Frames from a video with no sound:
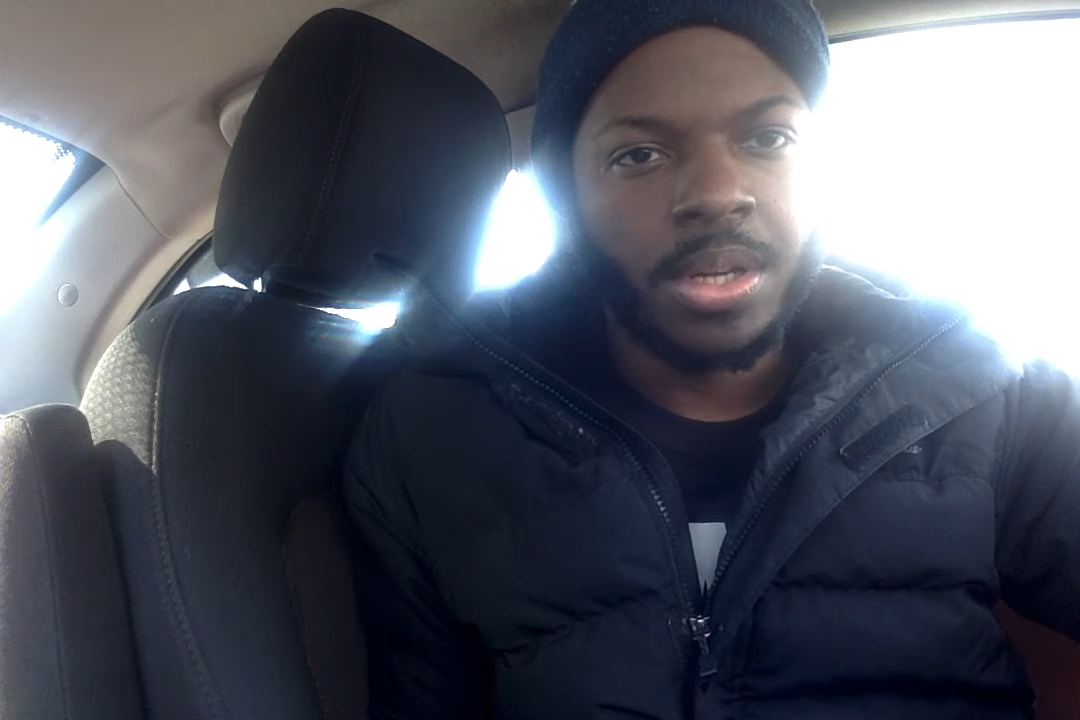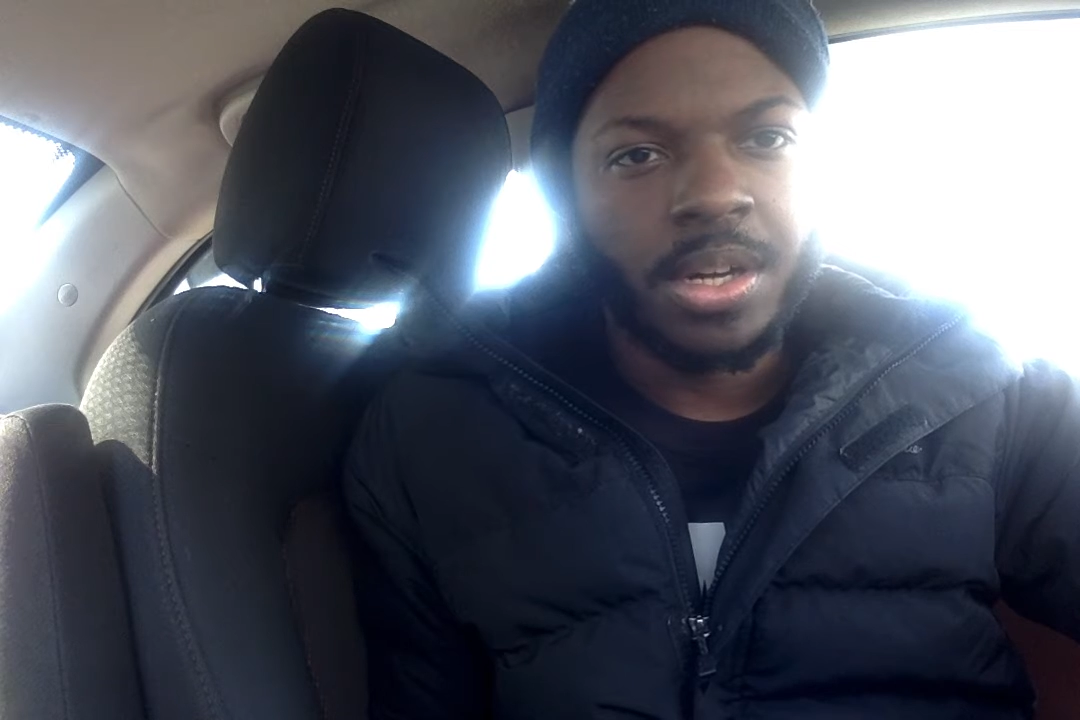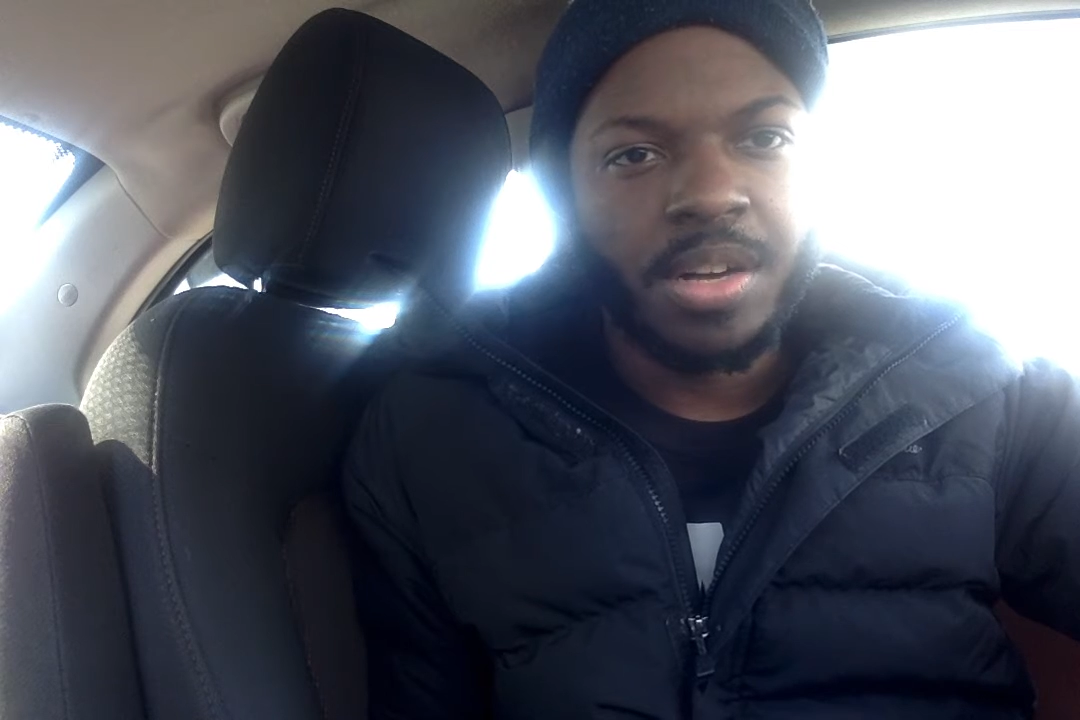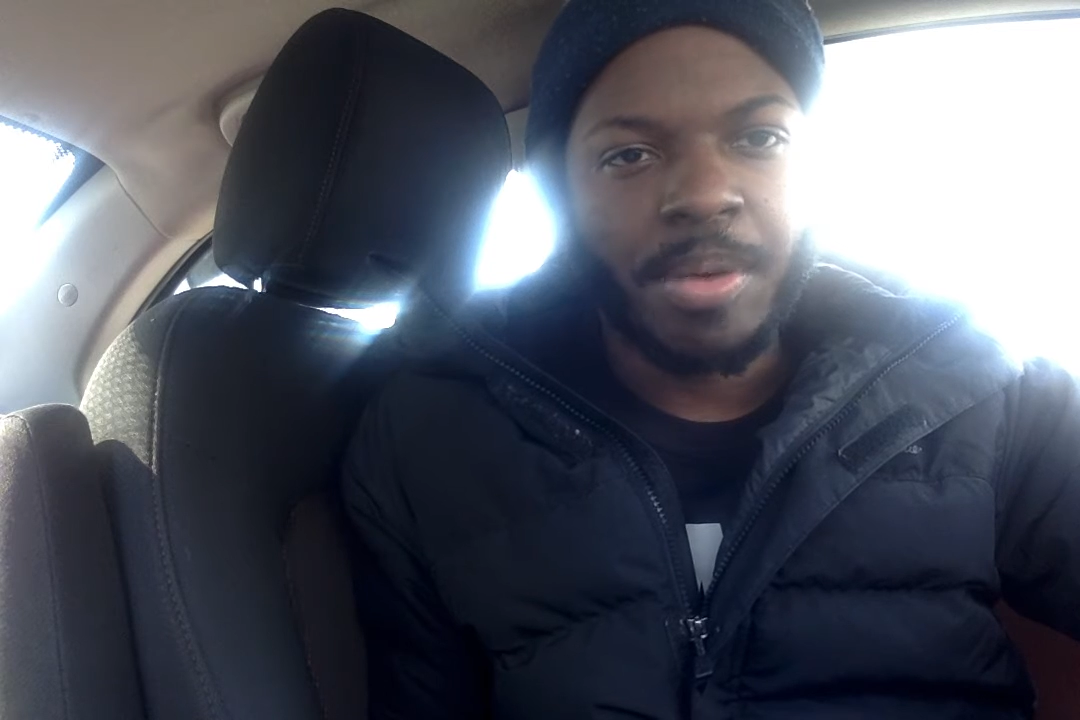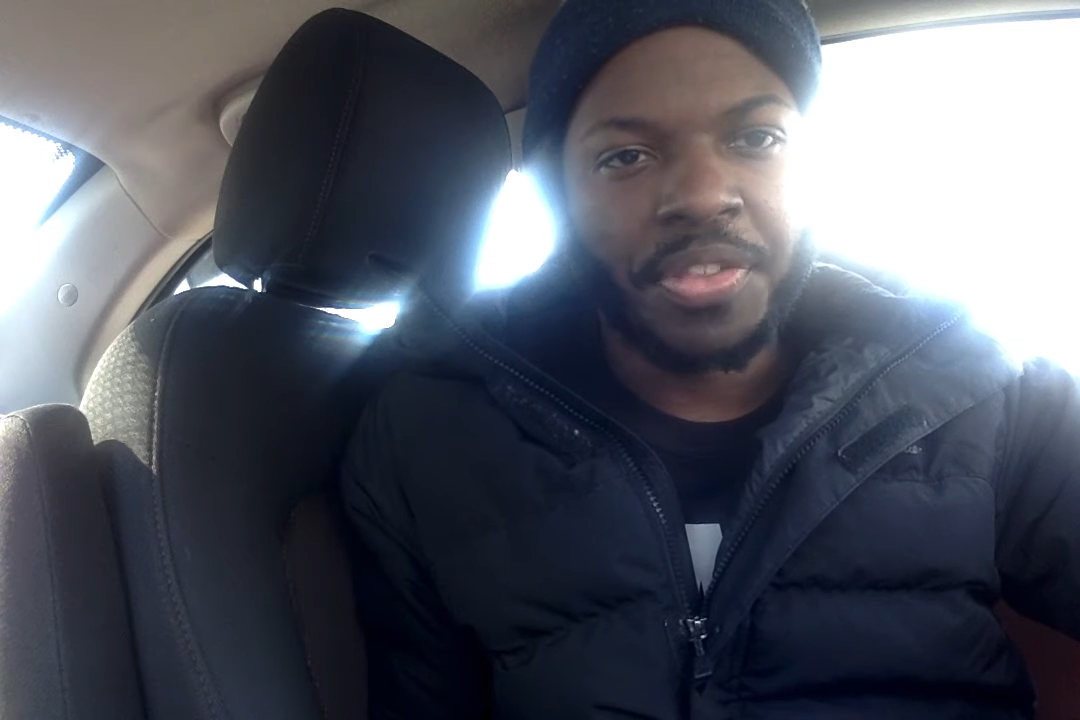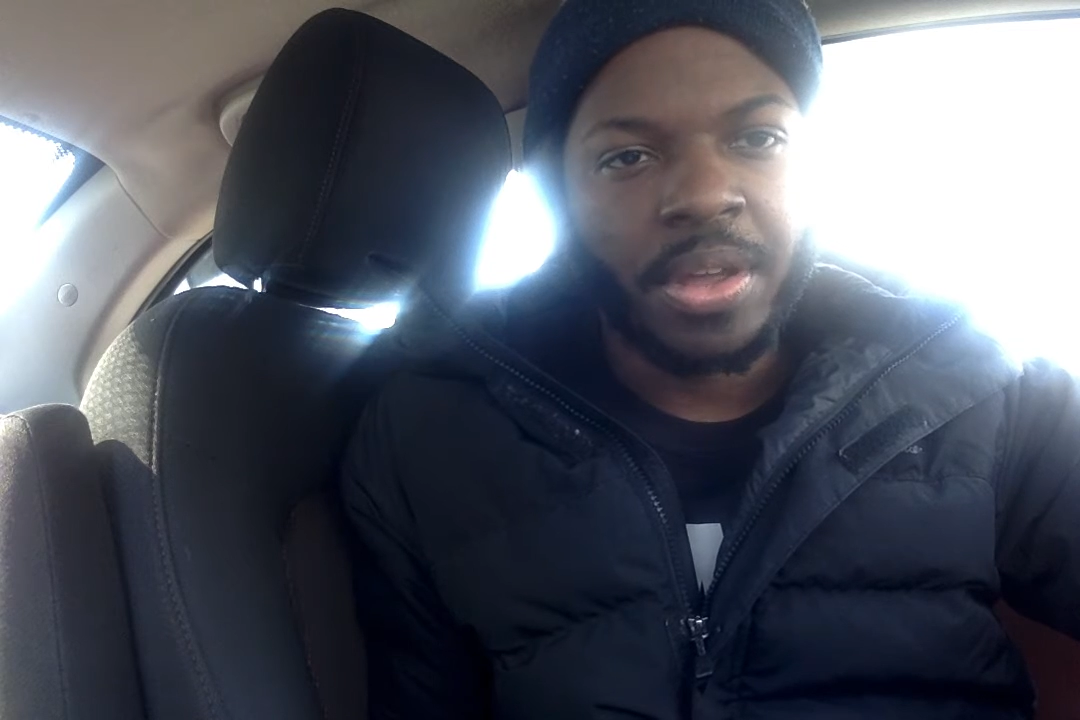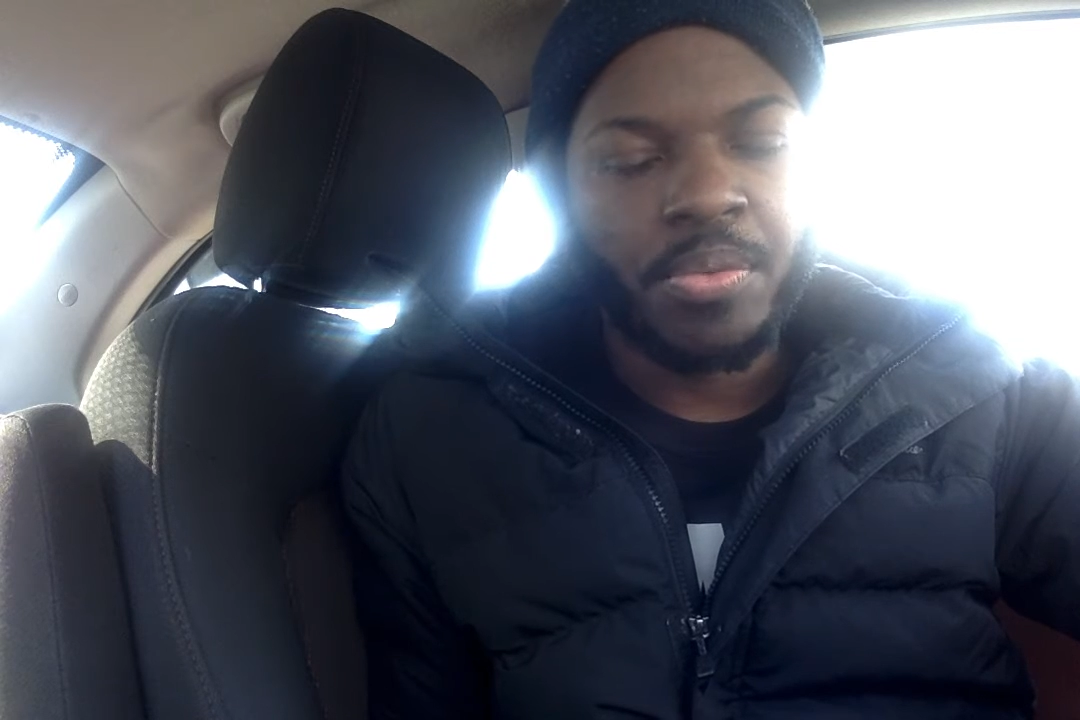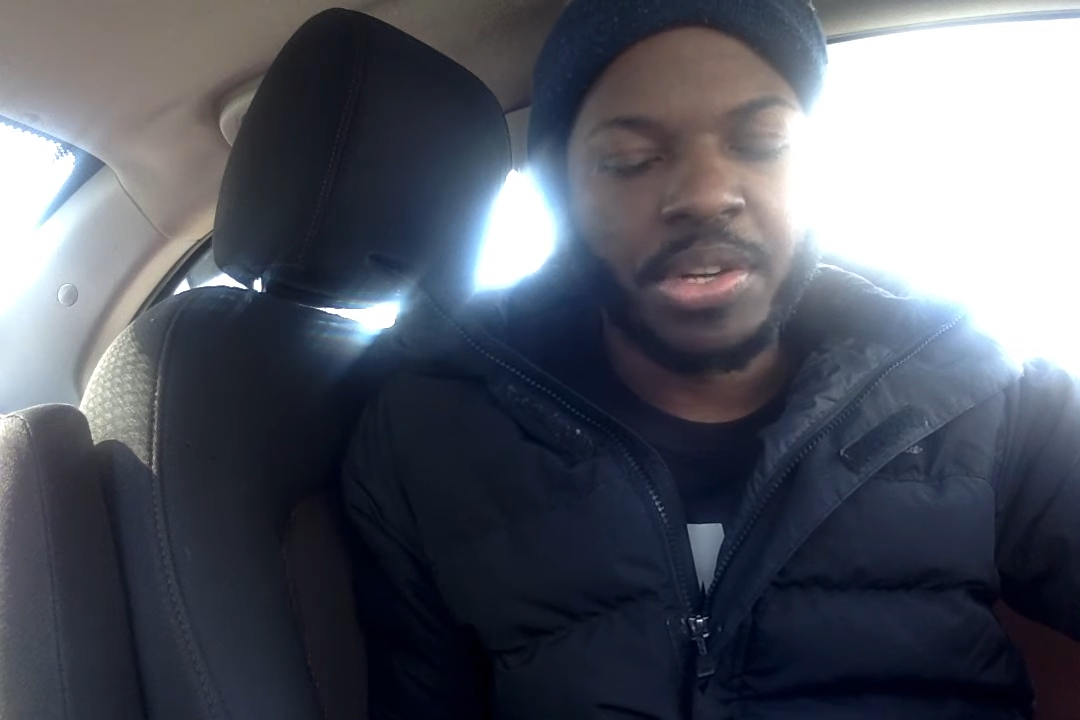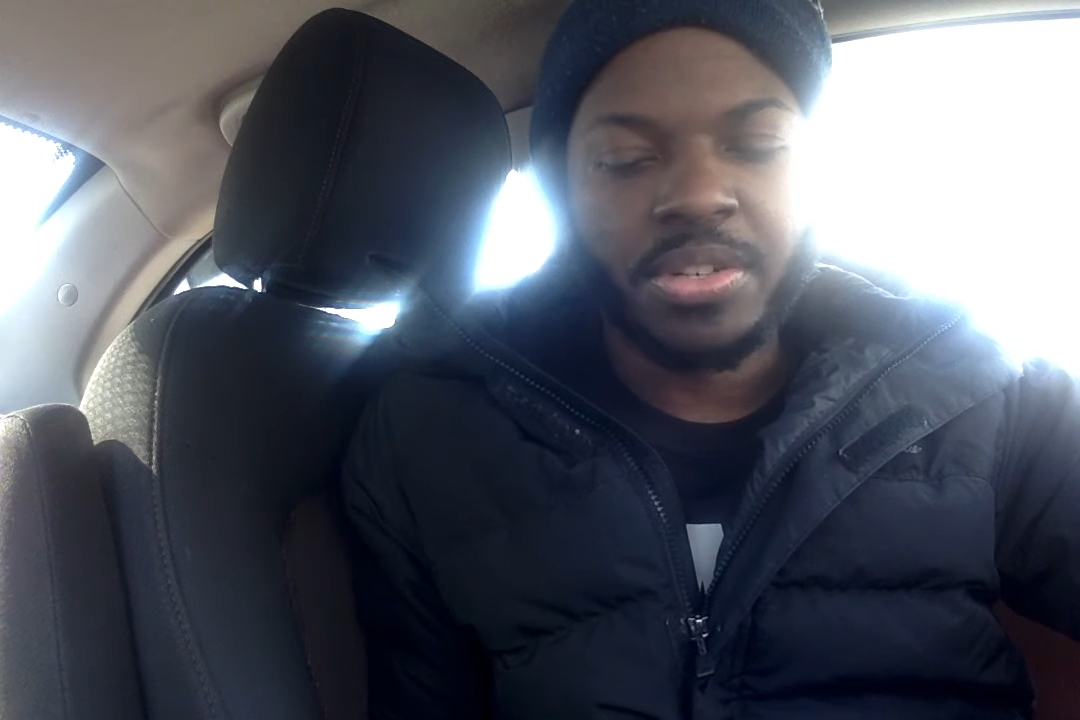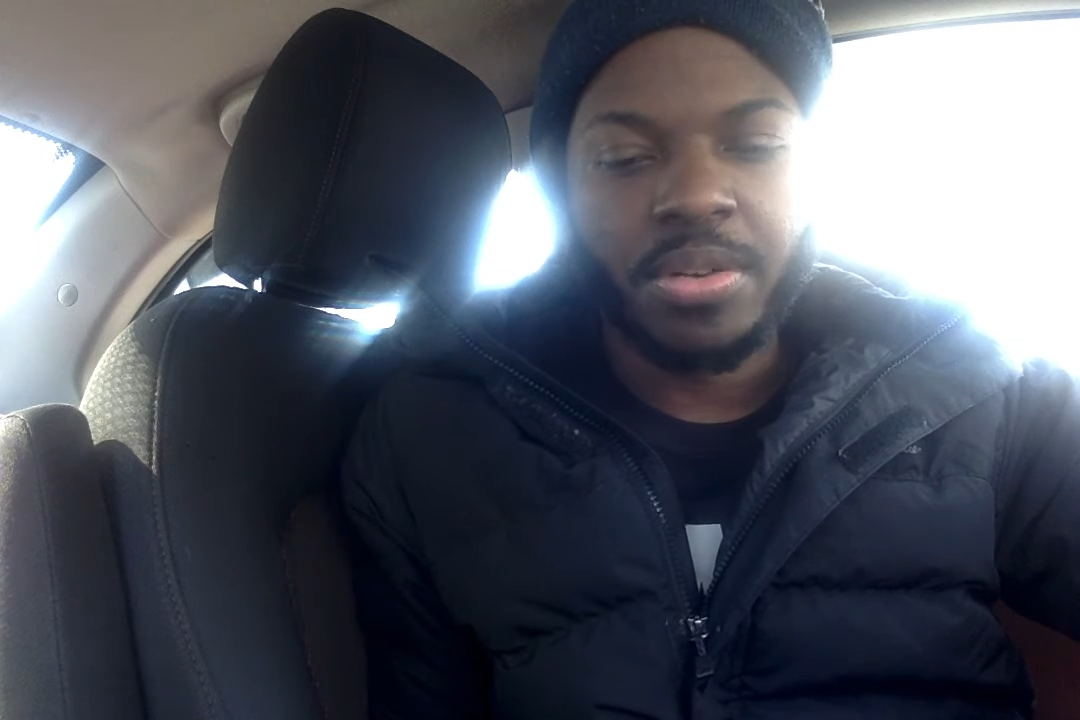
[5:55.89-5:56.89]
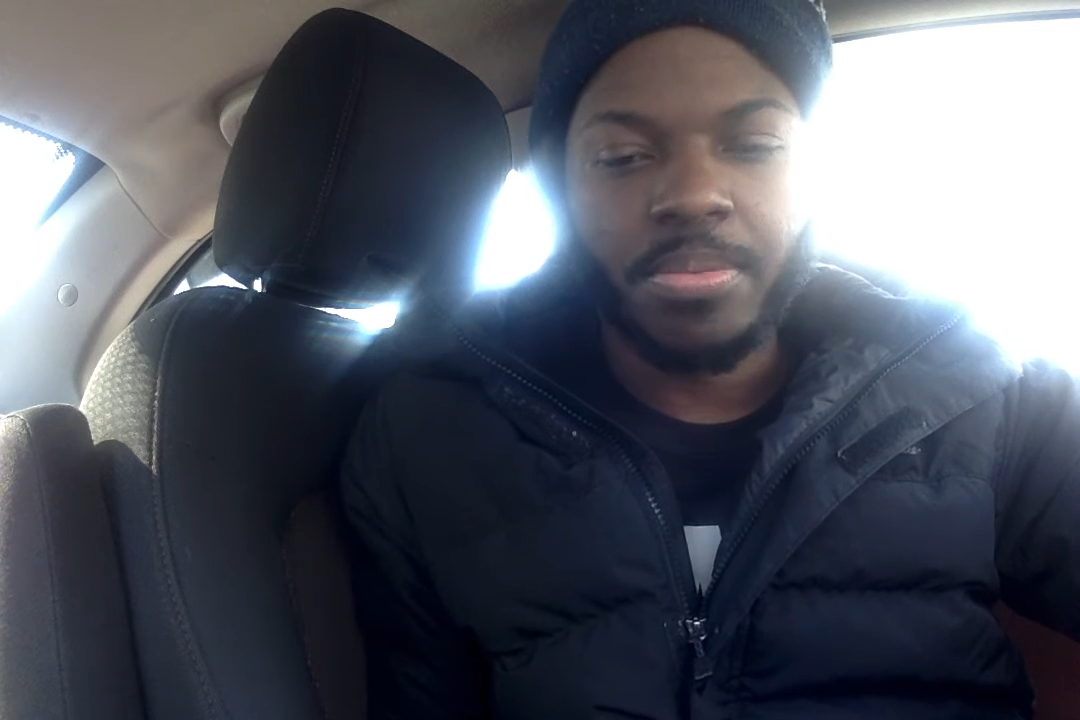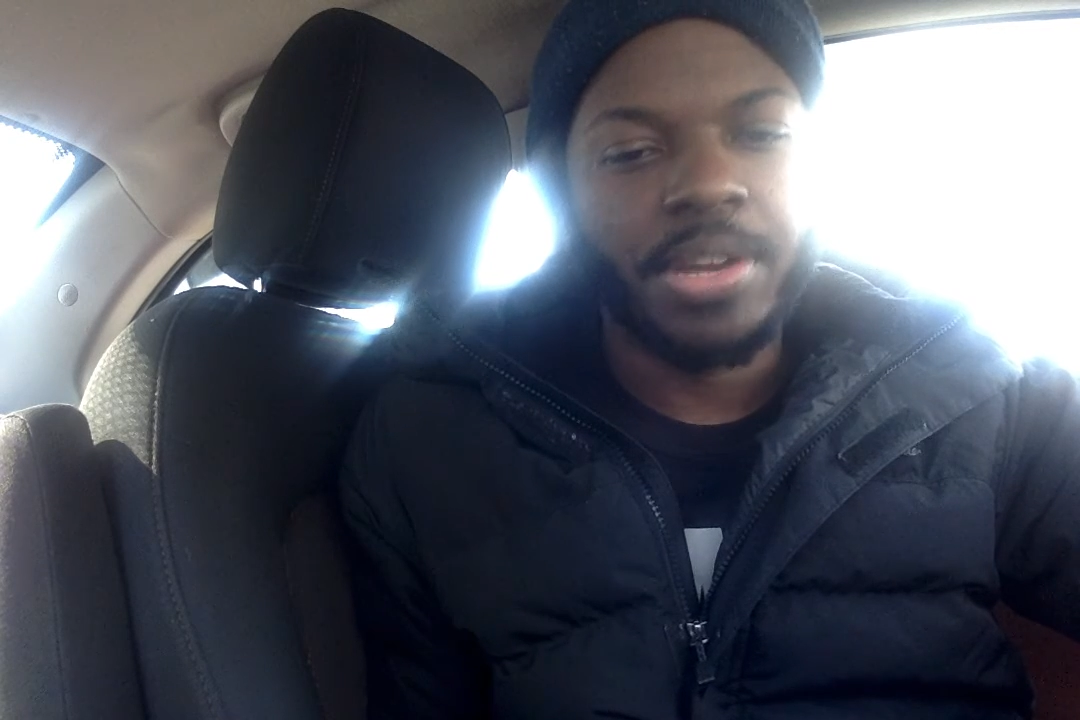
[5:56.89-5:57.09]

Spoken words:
I think we shouldn't